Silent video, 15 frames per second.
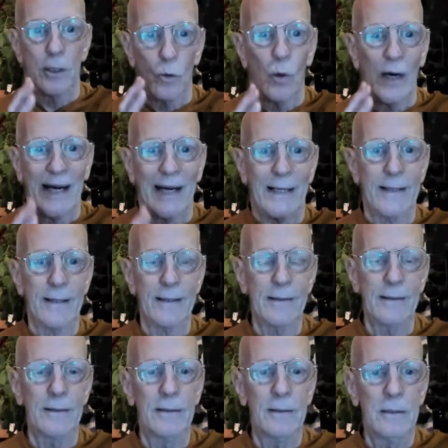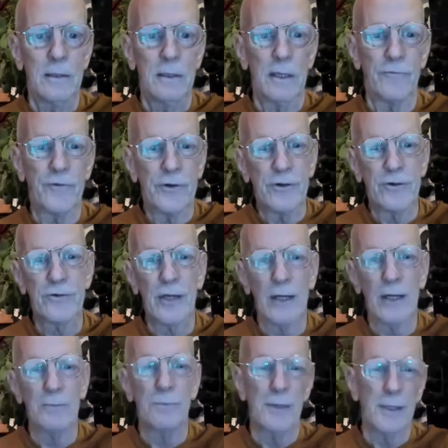awake. If you just say
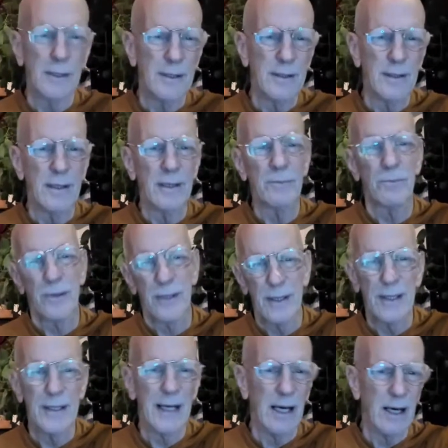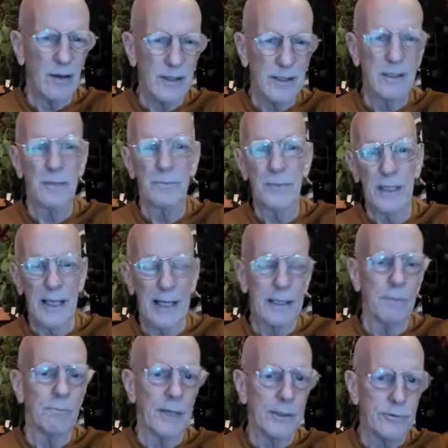breathing in, breathing out, it could be like a
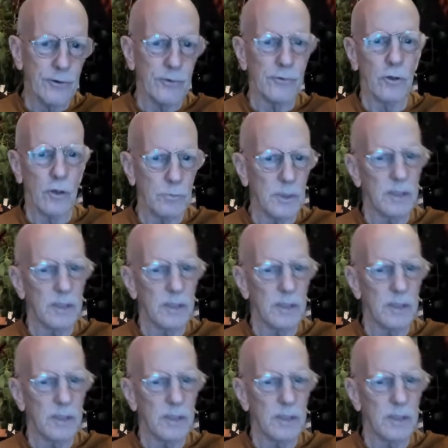metronome,